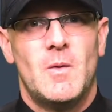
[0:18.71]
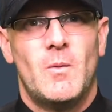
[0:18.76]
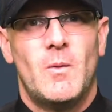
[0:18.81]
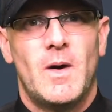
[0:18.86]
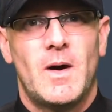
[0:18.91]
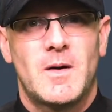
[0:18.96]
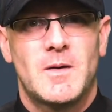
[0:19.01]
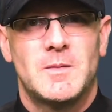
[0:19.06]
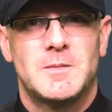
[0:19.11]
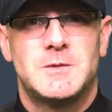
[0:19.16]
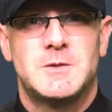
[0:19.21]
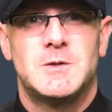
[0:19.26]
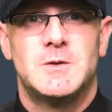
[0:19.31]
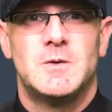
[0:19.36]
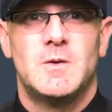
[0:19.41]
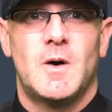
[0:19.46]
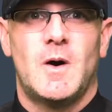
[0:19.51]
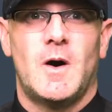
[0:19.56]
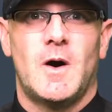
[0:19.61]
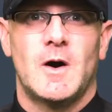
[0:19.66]
Welcome
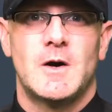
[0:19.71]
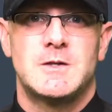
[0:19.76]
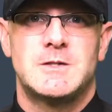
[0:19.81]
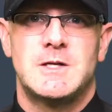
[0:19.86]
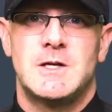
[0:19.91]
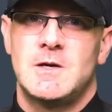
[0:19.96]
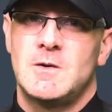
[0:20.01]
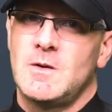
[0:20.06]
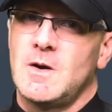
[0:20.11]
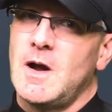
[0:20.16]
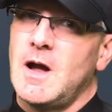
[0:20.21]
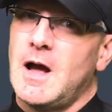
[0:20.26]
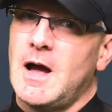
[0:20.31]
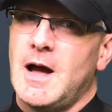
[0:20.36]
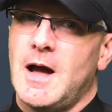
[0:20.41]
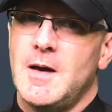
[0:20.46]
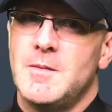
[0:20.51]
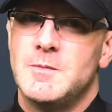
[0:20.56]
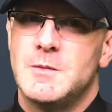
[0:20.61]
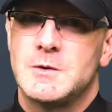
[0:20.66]
to our channel.
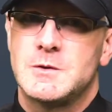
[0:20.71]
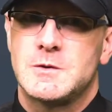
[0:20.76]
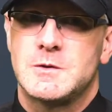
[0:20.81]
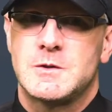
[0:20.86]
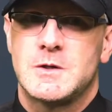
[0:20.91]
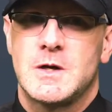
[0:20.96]
I'm Mr.